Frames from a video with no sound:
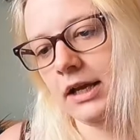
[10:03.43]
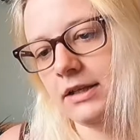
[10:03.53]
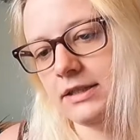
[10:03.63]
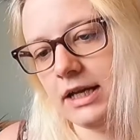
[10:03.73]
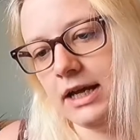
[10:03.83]
and
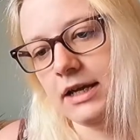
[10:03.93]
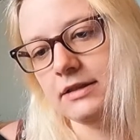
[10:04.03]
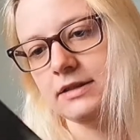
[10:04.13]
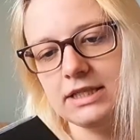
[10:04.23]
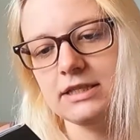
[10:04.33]
it
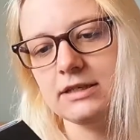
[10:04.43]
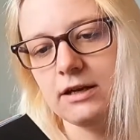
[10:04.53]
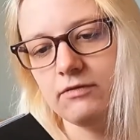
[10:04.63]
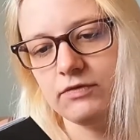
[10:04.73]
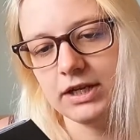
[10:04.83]
says, "This is an
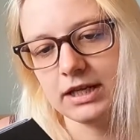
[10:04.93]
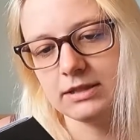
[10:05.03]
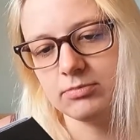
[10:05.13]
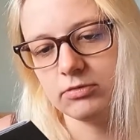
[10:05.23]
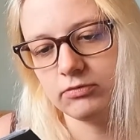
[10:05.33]

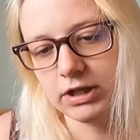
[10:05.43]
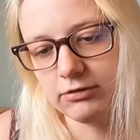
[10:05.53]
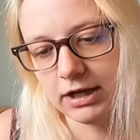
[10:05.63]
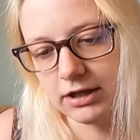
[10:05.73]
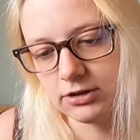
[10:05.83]
unforgettable
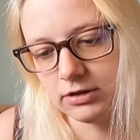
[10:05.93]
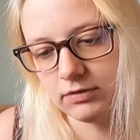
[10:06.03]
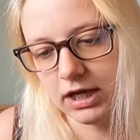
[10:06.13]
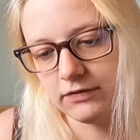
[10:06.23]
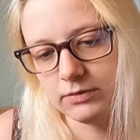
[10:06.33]
recreation of
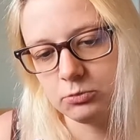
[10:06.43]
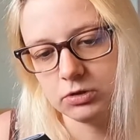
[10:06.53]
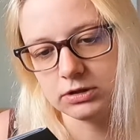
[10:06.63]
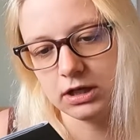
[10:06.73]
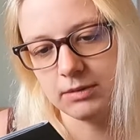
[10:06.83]
life in
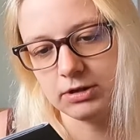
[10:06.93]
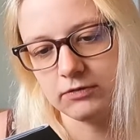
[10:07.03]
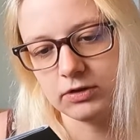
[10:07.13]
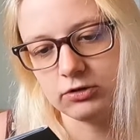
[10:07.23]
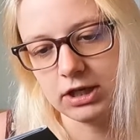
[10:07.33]
wartime and
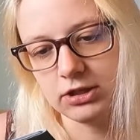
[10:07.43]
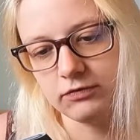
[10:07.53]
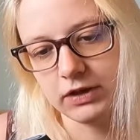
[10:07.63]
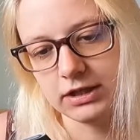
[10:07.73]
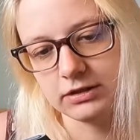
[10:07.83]
of the tragic
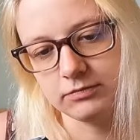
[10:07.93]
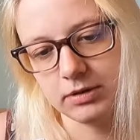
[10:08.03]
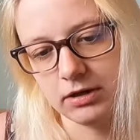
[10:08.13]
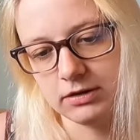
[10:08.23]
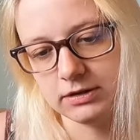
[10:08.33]
fate of
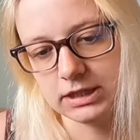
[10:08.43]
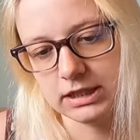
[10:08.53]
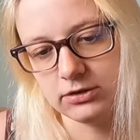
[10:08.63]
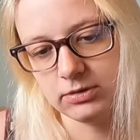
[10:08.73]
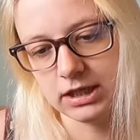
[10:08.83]
Poland in
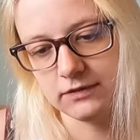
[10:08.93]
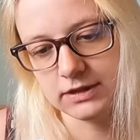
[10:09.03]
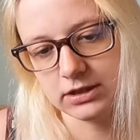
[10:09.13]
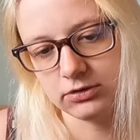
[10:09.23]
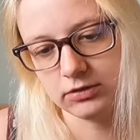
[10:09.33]
the 20th
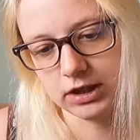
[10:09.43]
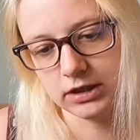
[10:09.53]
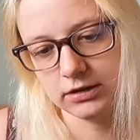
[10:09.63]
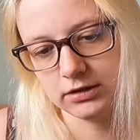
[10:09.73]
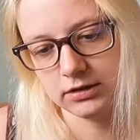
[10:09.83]

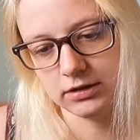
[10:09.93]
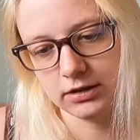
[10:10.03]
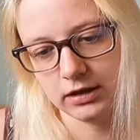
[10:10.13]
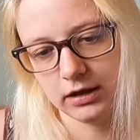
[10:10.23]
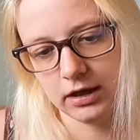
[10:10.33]
century.
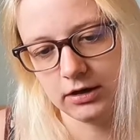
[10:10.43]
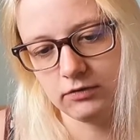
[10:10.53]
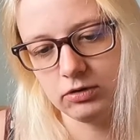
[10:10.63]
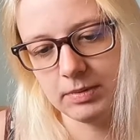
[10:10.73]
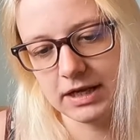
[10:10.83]
A
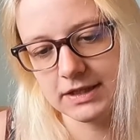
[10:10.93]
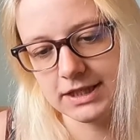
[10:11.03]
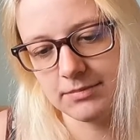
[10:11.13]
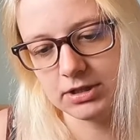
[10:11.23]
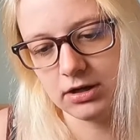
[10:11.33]
novel about
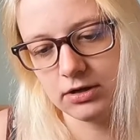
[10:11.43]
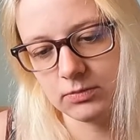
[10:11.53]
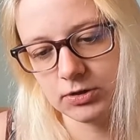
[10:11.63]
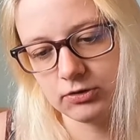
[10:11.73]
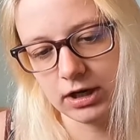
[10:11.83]
sabotage,
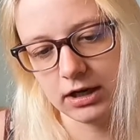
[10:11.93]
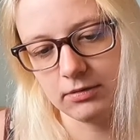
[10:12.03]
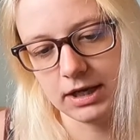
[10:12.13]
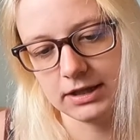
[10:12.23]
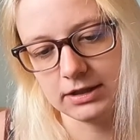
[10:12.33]

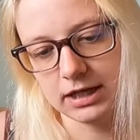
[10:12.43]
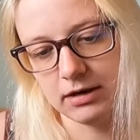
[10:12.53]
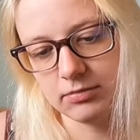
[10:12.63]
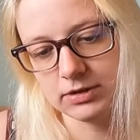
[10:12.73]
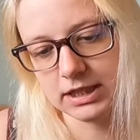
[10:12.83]
betrayal, and the
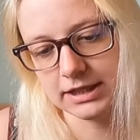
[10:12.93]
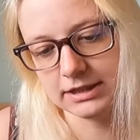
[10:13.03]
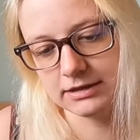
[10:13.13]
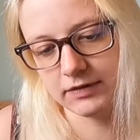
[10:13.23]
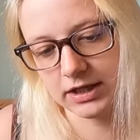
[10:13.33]
terrible
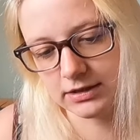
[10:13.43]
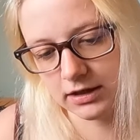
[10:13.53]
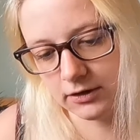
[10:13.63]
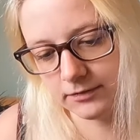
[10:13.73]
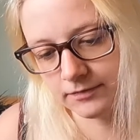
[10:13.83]
sadness of
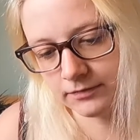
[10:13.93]
exile."